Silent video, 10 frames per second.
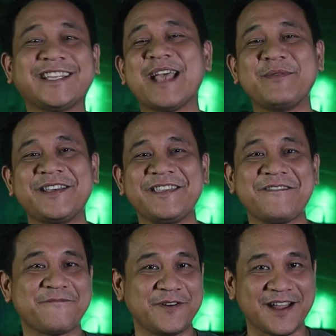camera
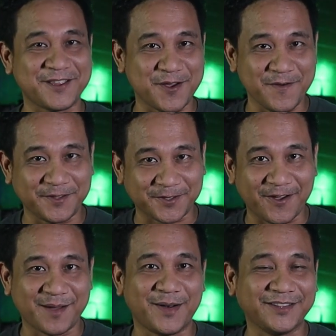if we're not going to
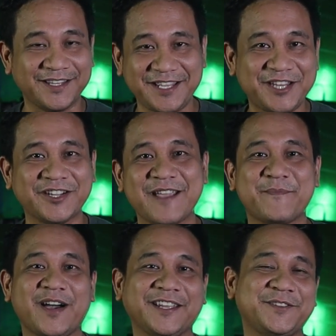talk about the DJI
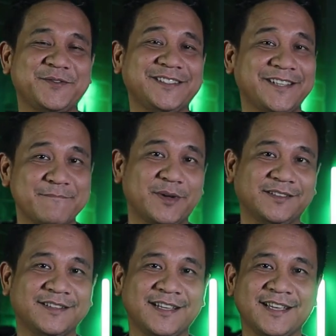Pocket 2's gimbal?
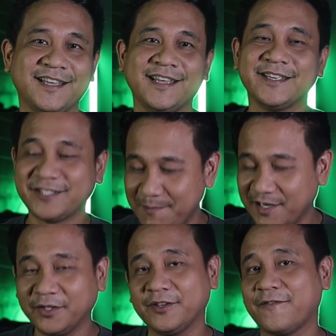
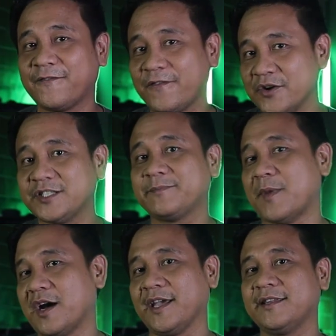Similar to the first
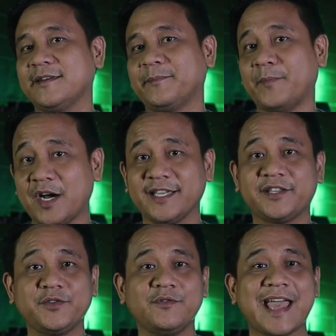Pocket,
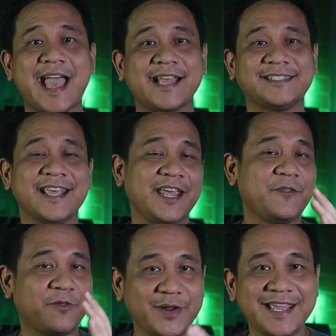Pocket 2 has a
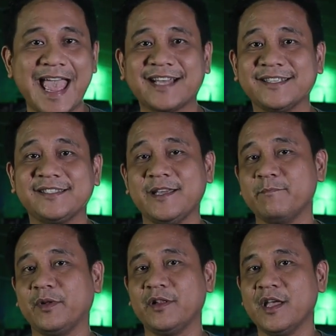3-axis
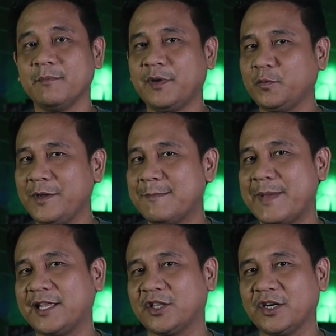gimbal but with
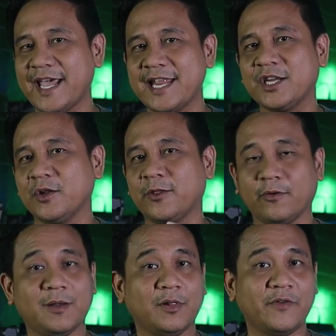better and
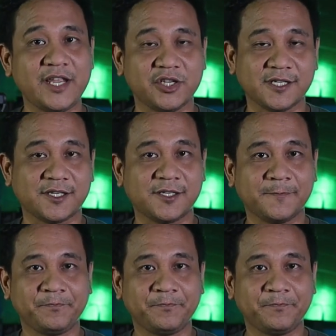controllable ranges.